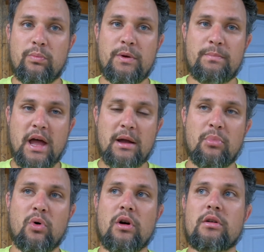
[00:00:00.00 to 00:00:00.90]

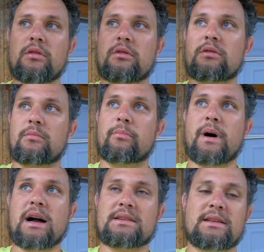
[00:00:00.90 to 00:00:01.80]
pegboard,
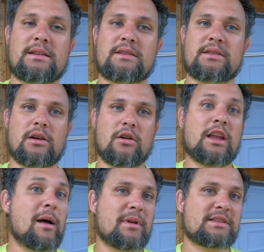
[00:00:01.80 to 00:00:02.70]
boxes or
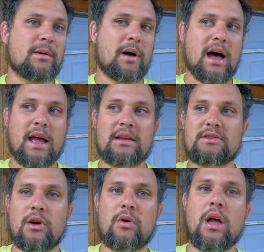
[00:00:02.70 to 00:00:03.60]
cabinets up high.
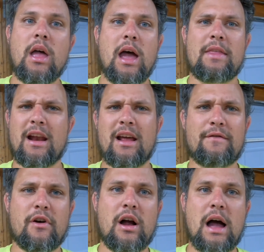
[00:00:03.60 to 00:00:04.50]
So, and then I gotta
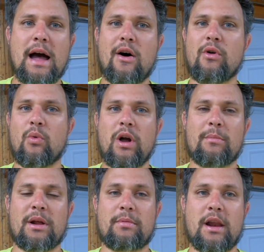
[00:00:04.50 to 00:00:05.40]
figure out how or where I'm
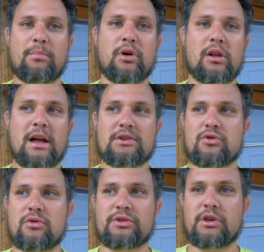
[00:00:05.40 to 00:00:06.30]
gonna kind of put
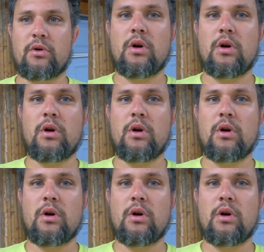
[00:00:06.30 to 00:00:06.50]
electrical. So